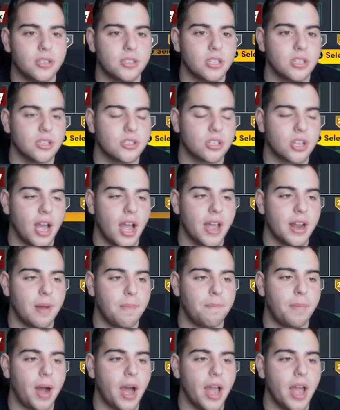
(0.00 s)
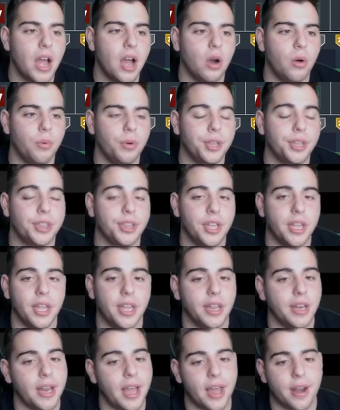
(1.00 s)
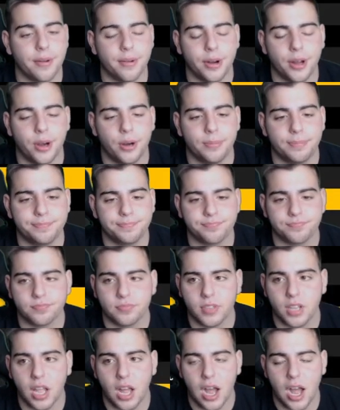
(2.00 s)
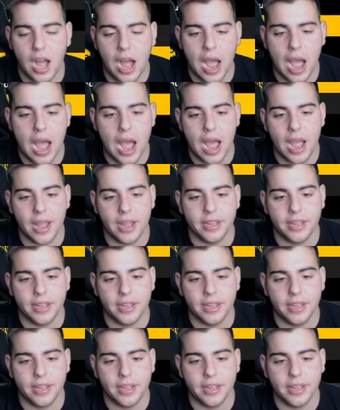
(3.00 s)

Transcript: see this guy in a buyout within, I don't know. Uh,